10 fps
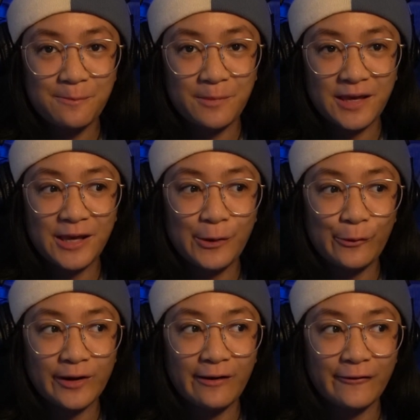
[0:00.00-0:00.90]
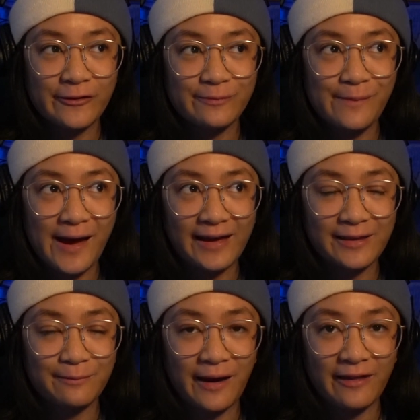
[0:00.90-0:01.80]
me when I was back
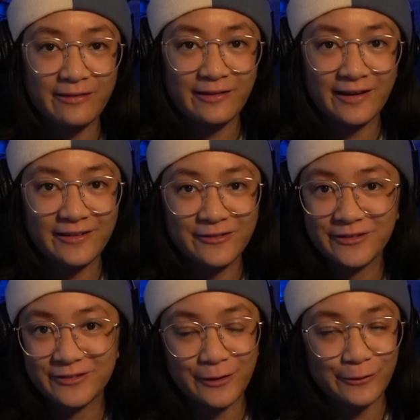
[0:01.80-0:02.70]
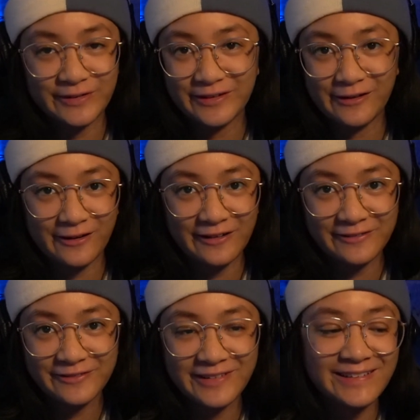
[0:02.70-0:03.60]
in math class just dozing off.